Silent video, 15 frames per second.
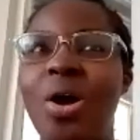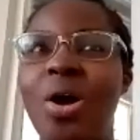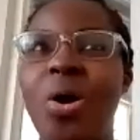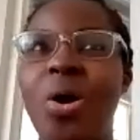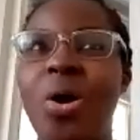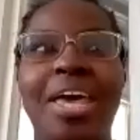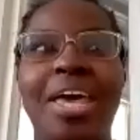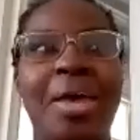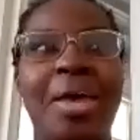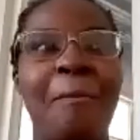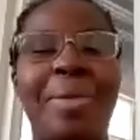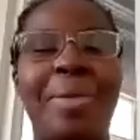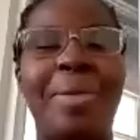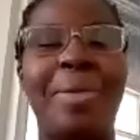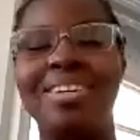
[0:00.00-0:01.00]
Okay,
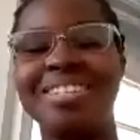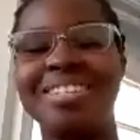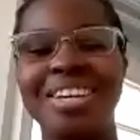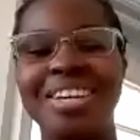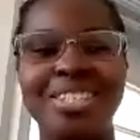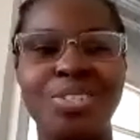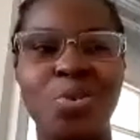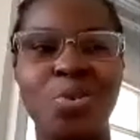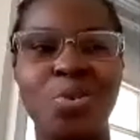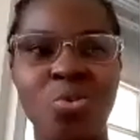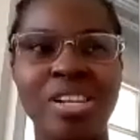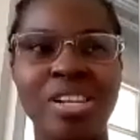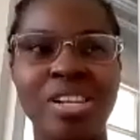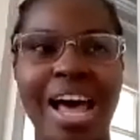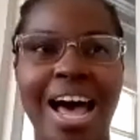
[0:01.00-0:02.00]
balancing
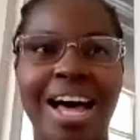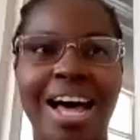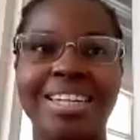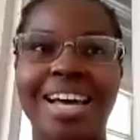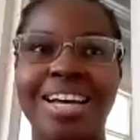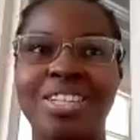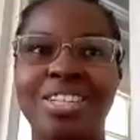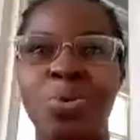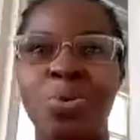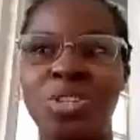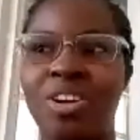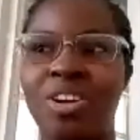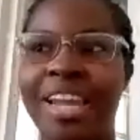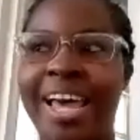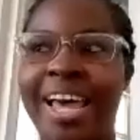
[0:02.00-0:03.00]
school and a
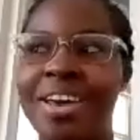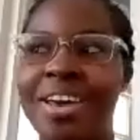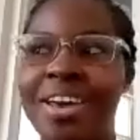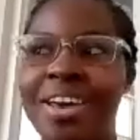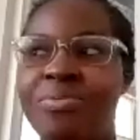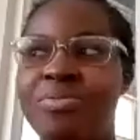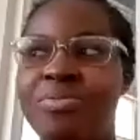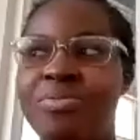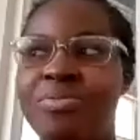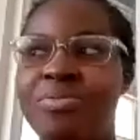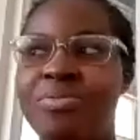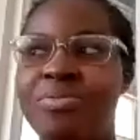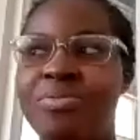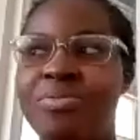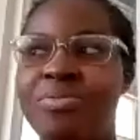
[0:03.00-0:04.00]
social life
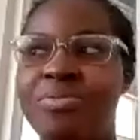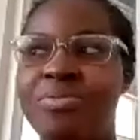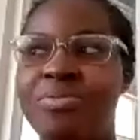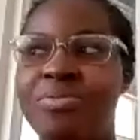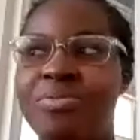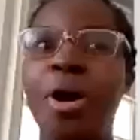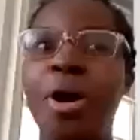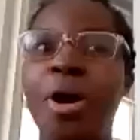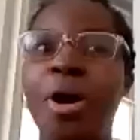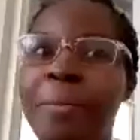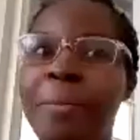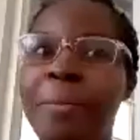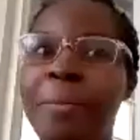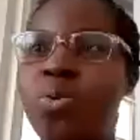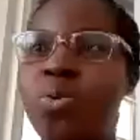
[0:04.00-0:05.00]
for
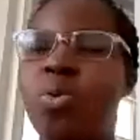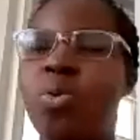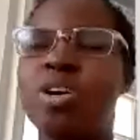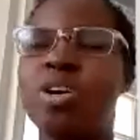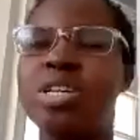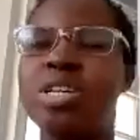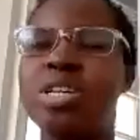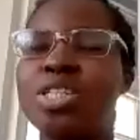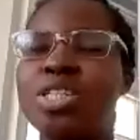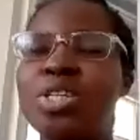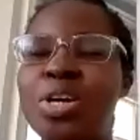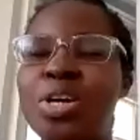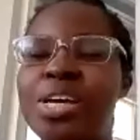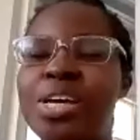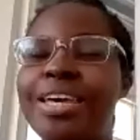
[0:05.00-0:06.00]
me was
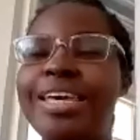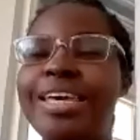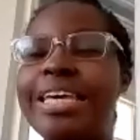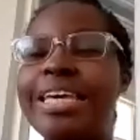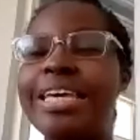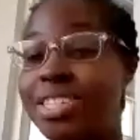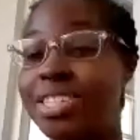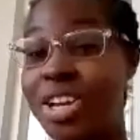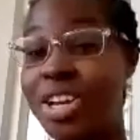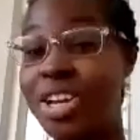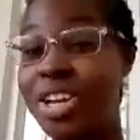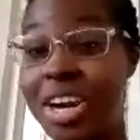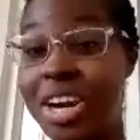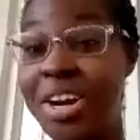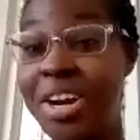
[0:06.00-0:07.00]

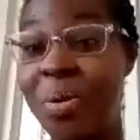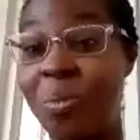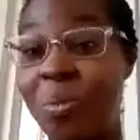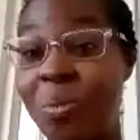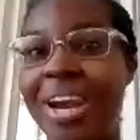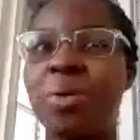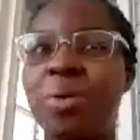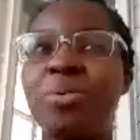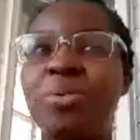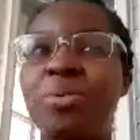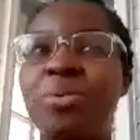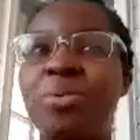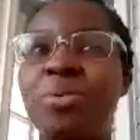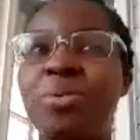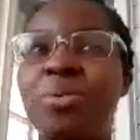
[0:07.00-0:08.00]
easier when I was in high